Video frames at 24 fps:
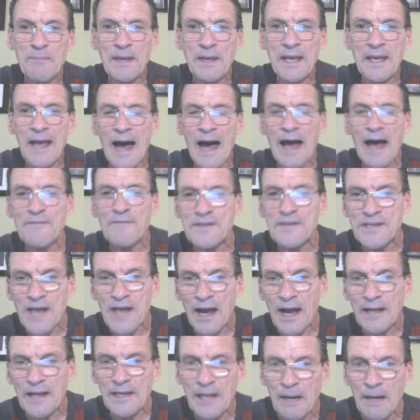B. I've
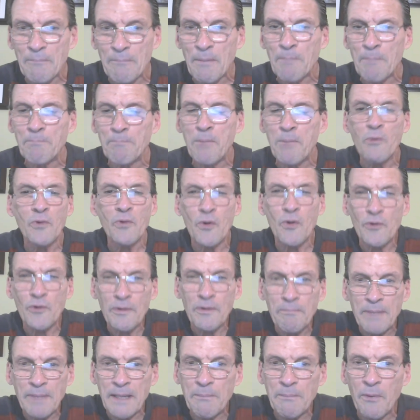signed up a boatload
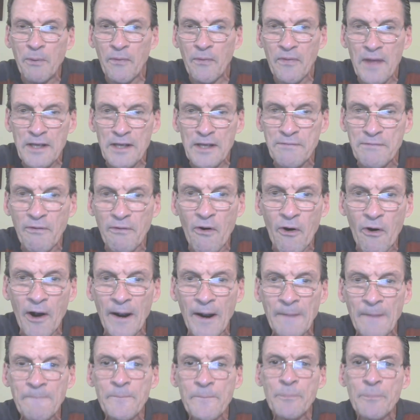of people thus
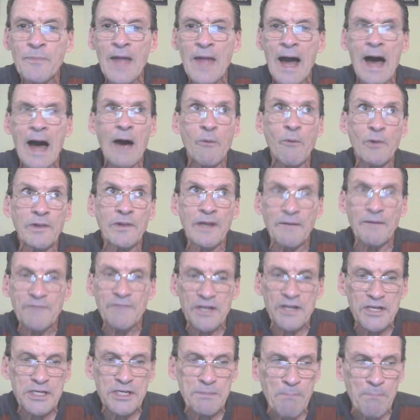far. I would love
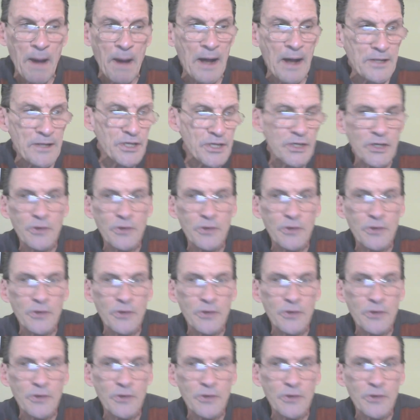to sponsor